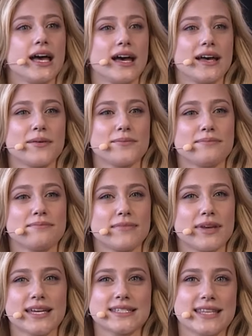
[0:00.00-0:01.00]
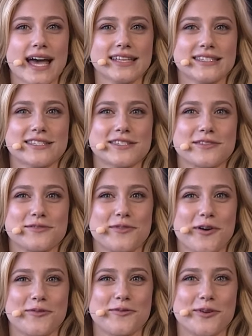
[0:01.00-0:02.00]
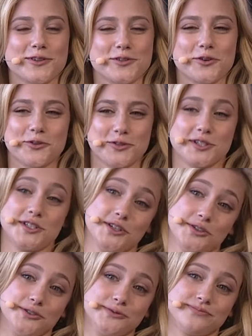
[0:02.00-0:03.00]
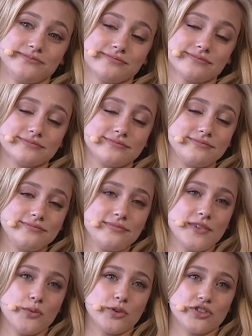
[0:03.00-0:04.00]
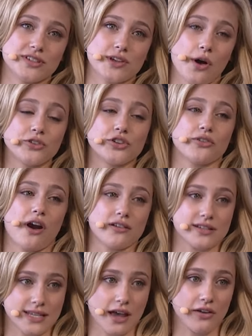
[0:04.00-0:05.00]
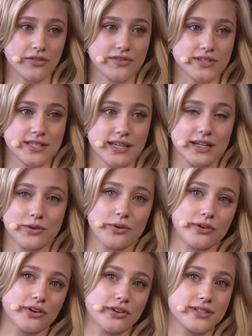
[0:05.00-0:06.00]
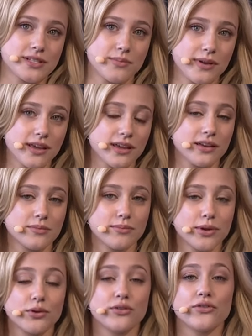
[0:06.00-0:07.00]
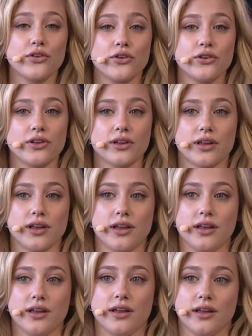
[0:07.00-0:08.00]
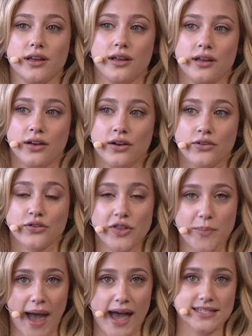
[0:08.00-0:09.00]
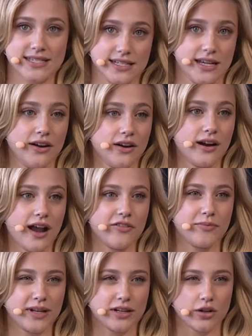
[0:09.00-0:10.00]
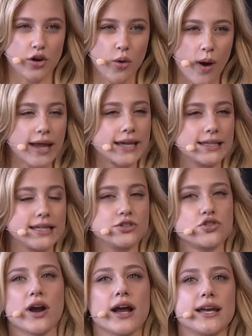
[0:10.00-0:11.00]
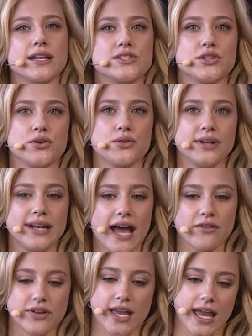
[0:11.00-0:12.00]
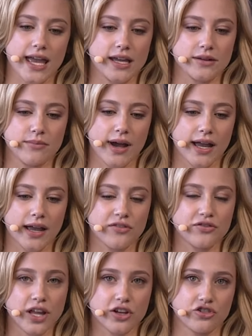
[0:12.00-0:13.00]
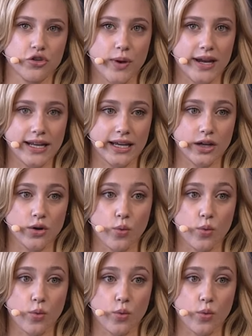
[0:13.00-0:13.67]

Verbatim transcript: um, because that's what we're told to do, which is alter ourselves in order to be beautiful for the past year, I've been quietly trying to navigate my fluctuating